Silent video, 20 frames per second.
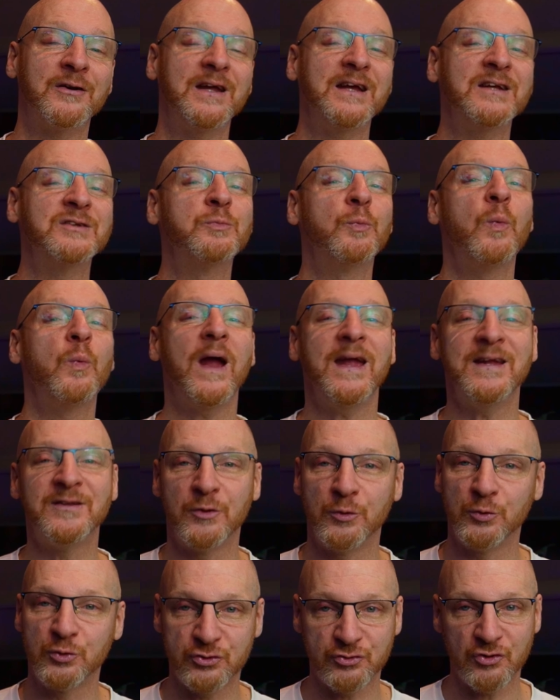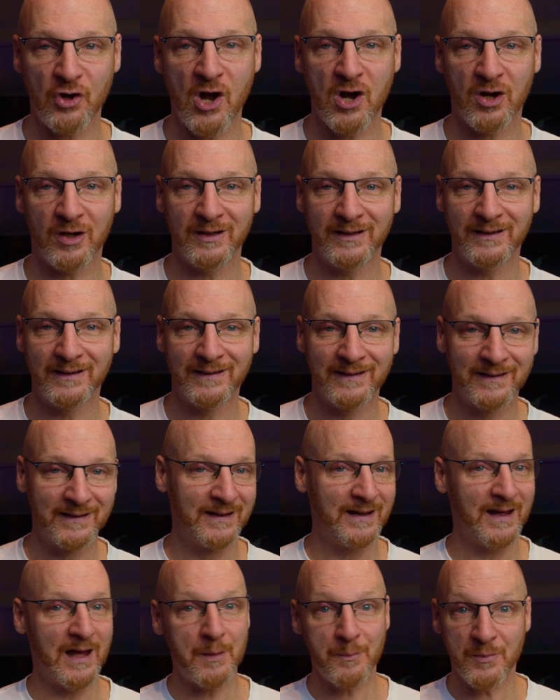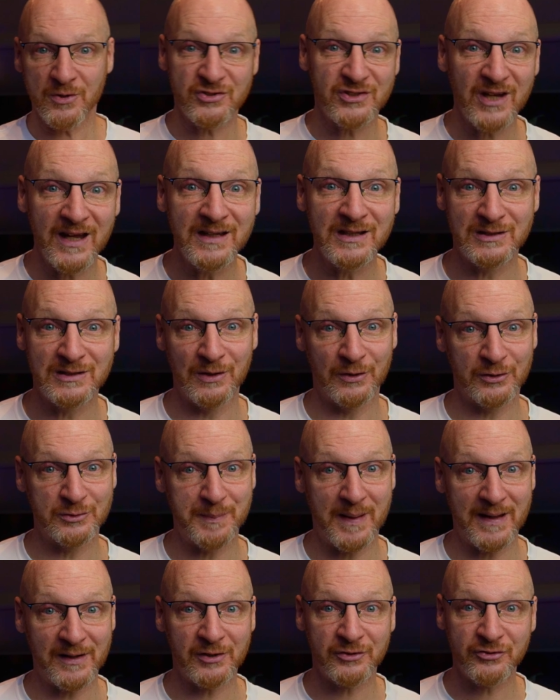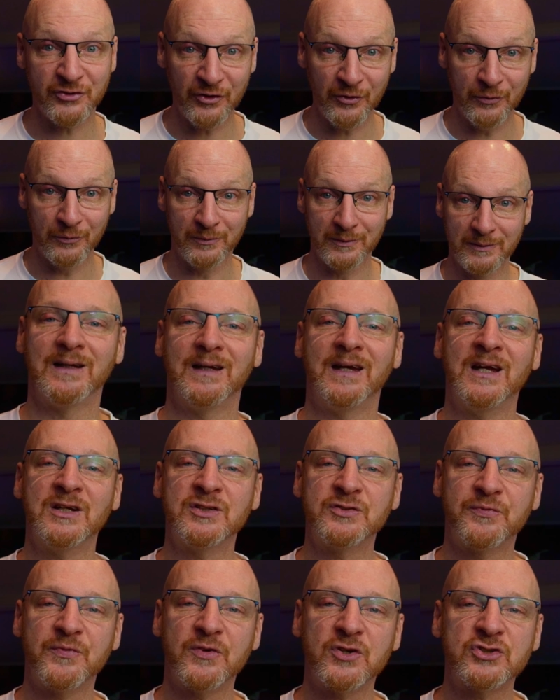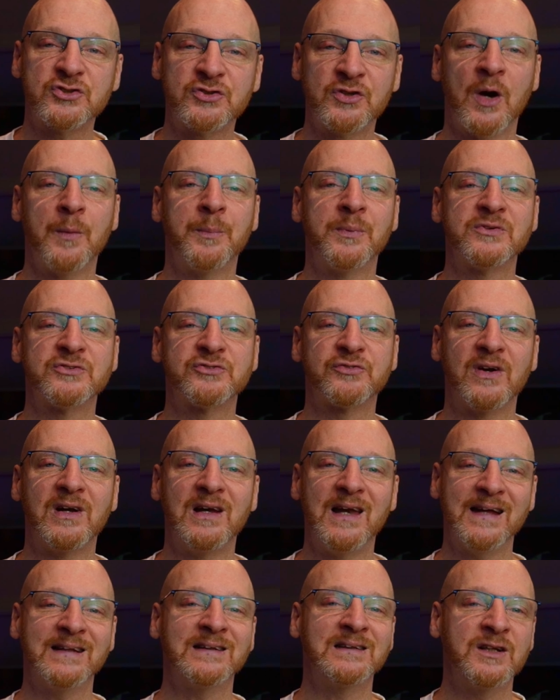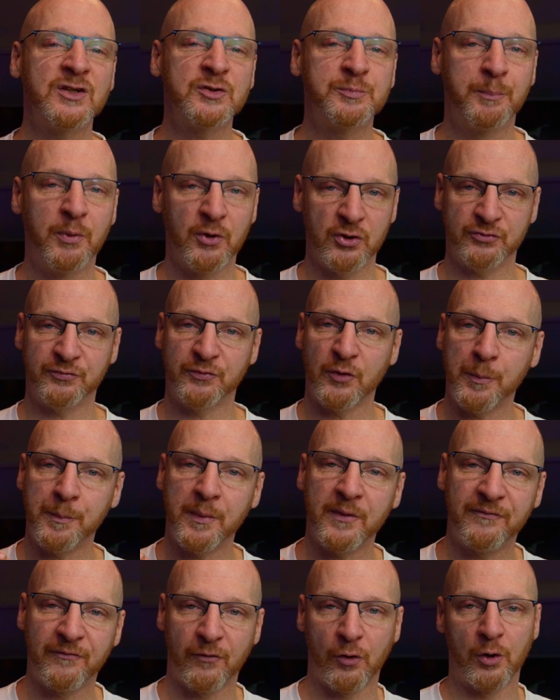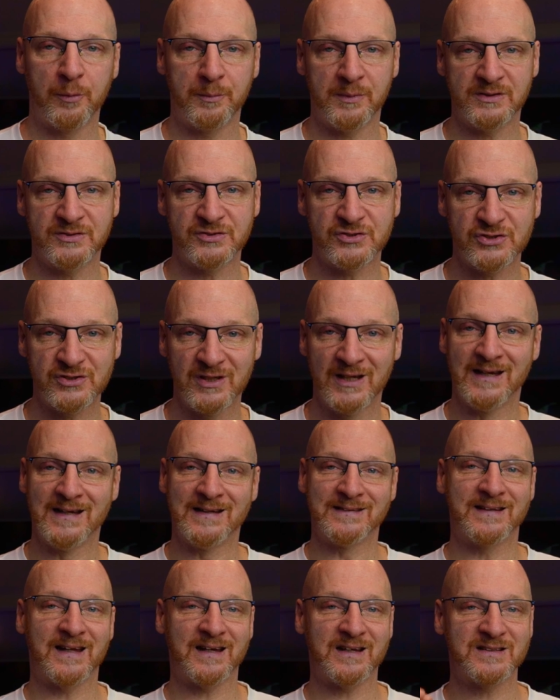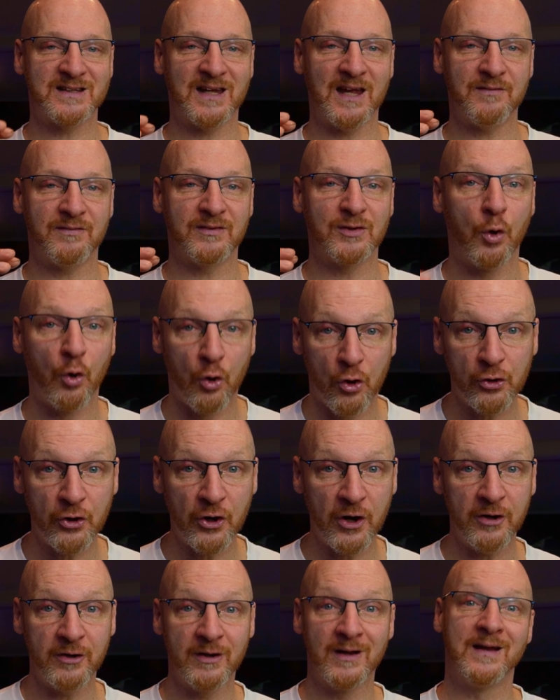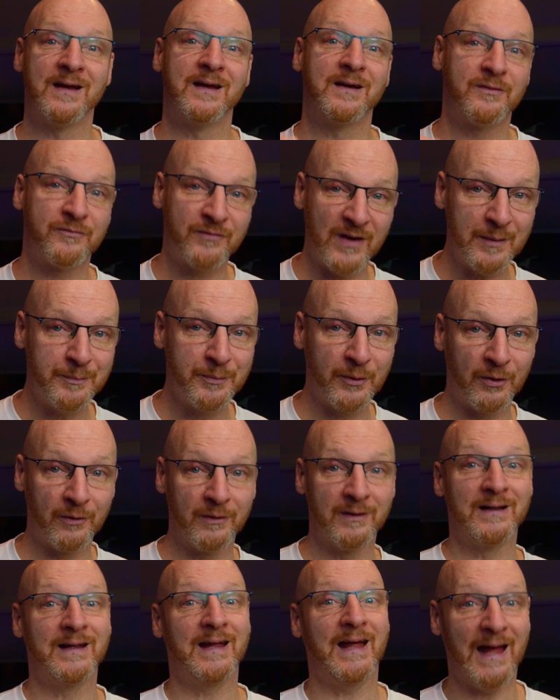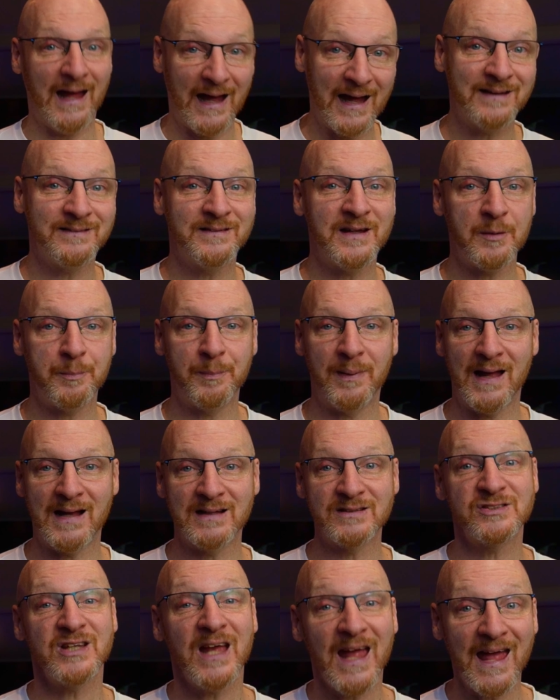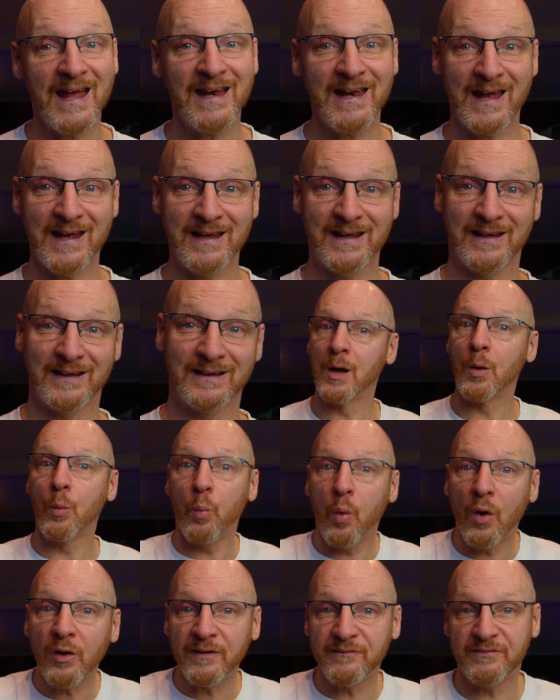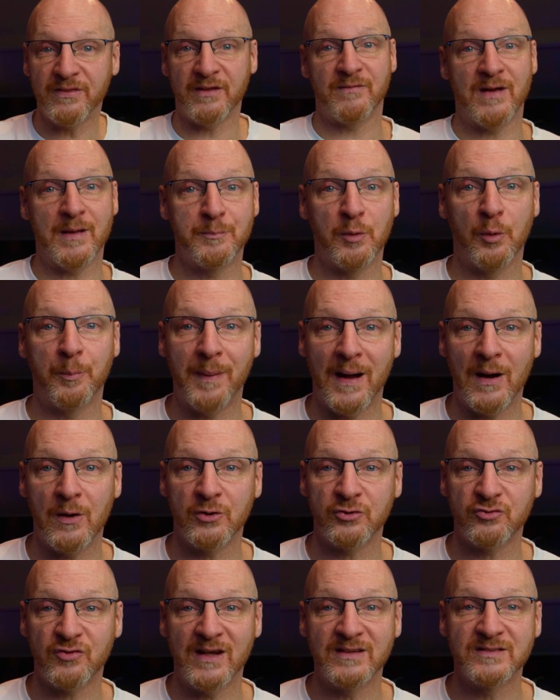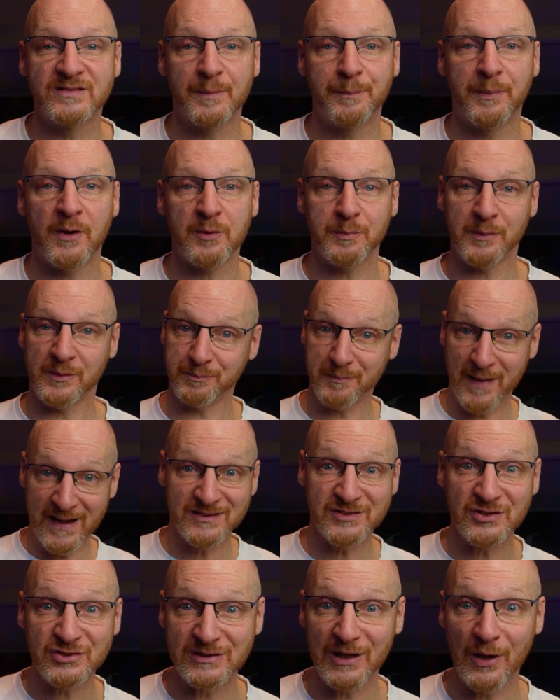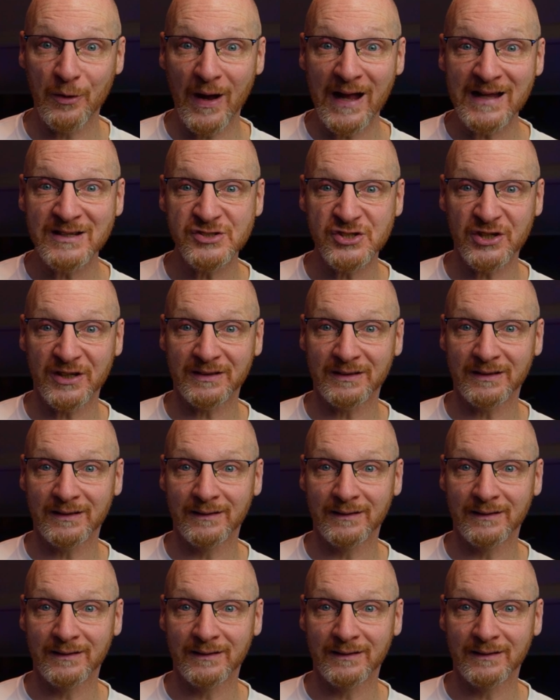is way too strong, and Mercedes looks better too. It's Verstappen's relentless push for performance that has given Horner, Red Bull and their plans a headache. What if the Red Bull powertrains department makes a slow engine?